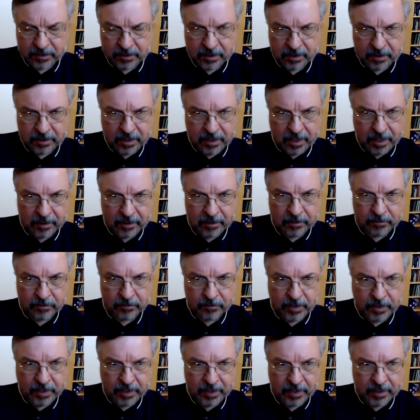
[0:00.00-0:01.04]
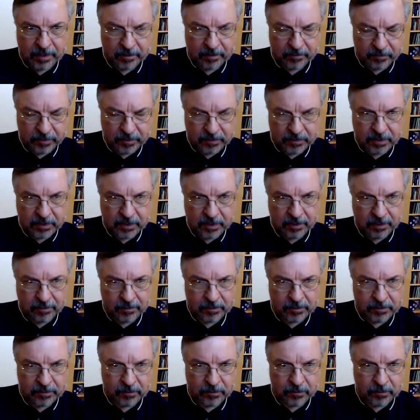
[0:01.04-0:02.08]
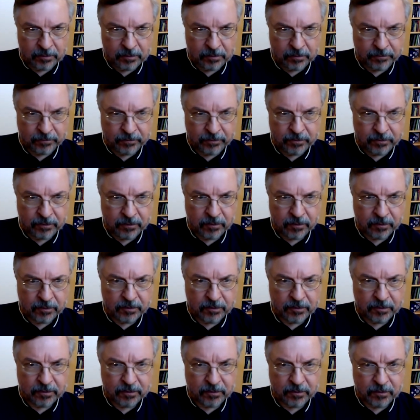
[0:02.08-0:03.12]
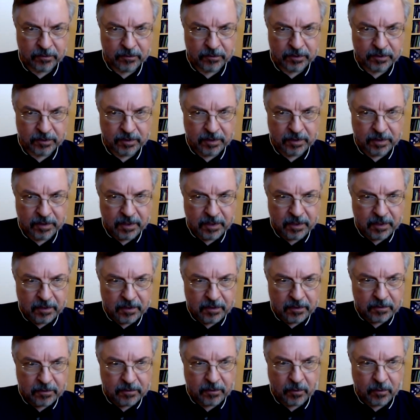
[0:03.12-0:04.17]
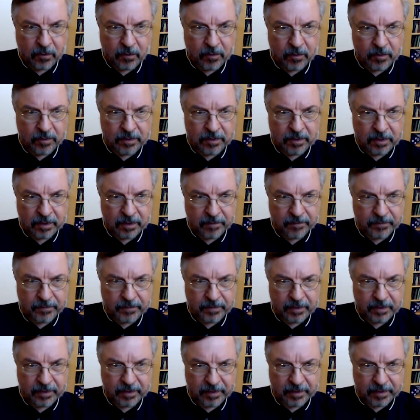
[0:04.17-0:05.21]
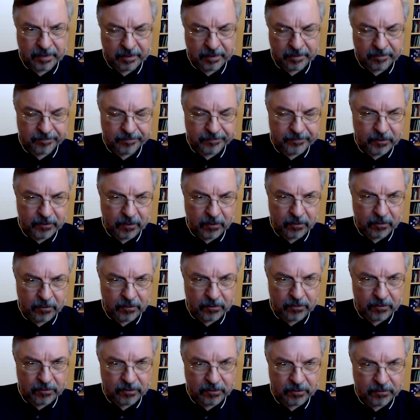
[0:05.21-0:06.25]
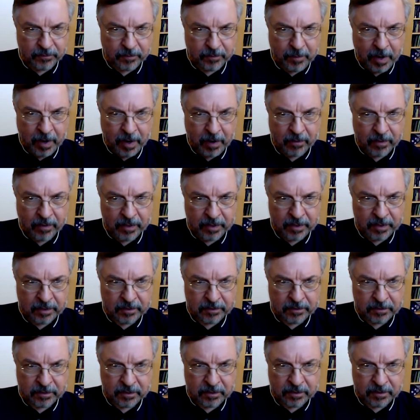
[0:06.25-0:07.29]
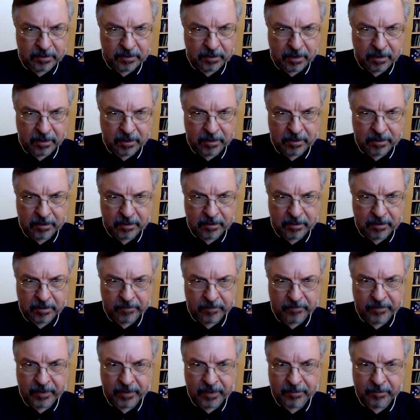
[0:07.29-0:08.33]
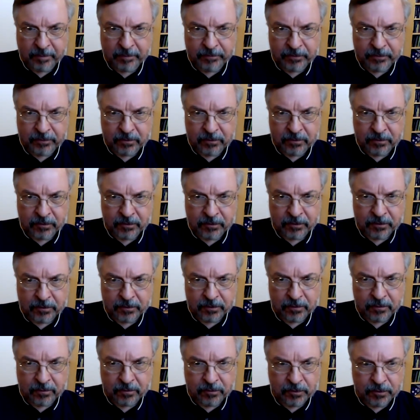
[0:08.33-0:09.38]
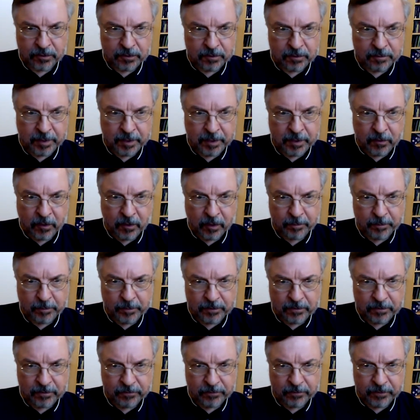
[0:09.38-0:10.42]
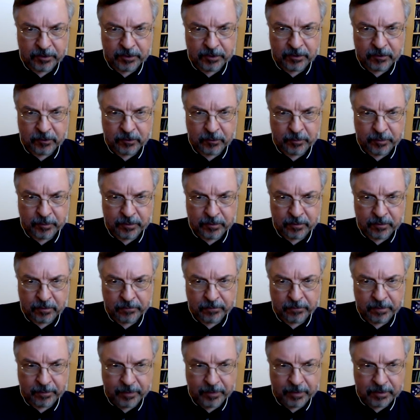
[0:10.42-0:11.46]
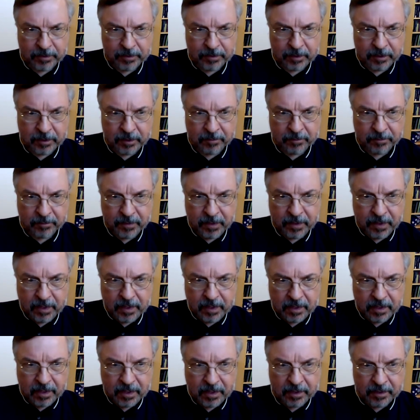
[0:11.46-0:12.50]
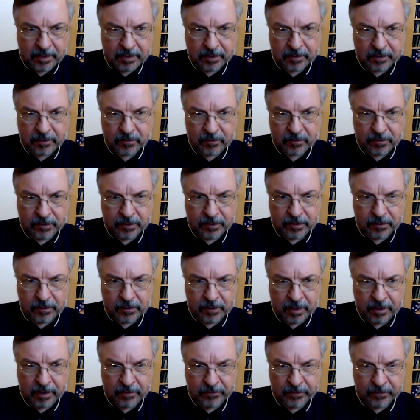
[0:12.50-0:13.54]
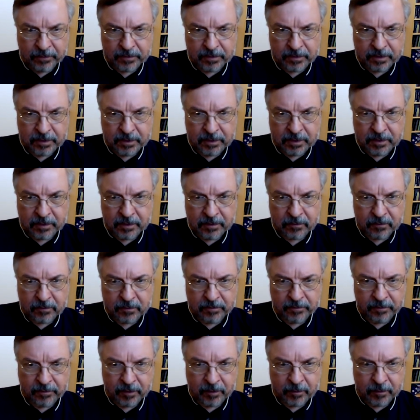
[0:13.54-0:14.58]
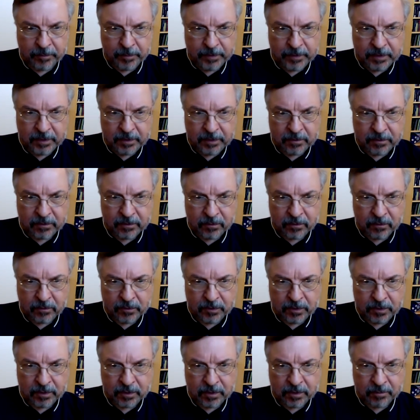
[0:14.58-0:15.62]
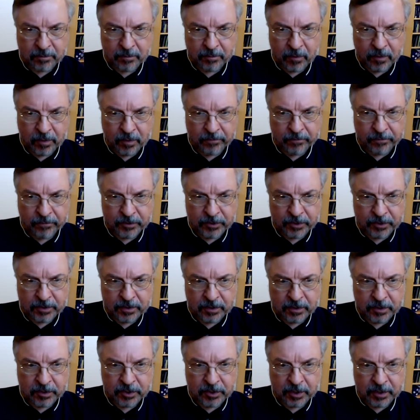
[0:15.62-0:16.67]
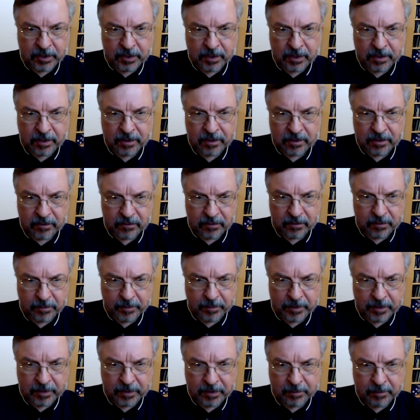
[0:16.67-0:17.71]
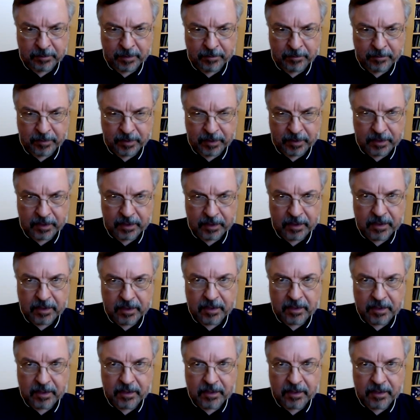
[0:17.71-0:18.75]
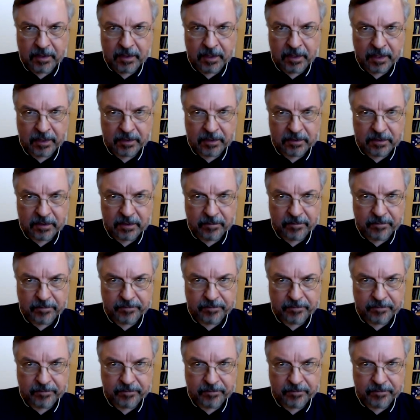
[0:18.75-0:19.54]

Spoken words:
that that is really receding with the use of physiologic solution. So the Conclusions from our end is that the currently available physiologic solutions may not be sufficient to preserve the peritoneum, and that continual efforts are needed to develop PD solutions that are more efficient and gentler to the peritoneal membrane. Next.